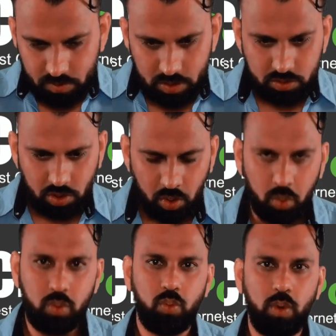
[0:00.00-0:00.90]
So
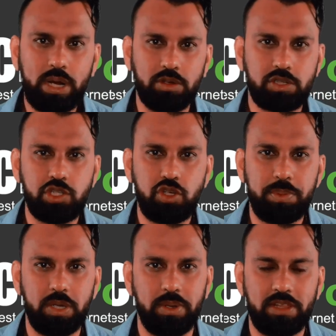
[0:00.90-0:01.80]
what else could you be
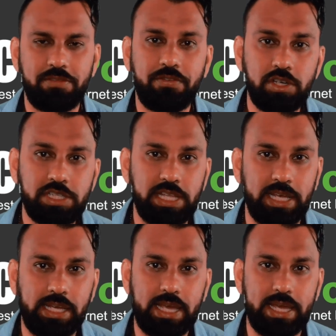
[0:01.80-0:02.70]
doing? The first
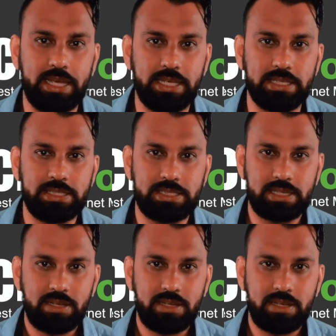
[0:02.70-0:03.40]
thing is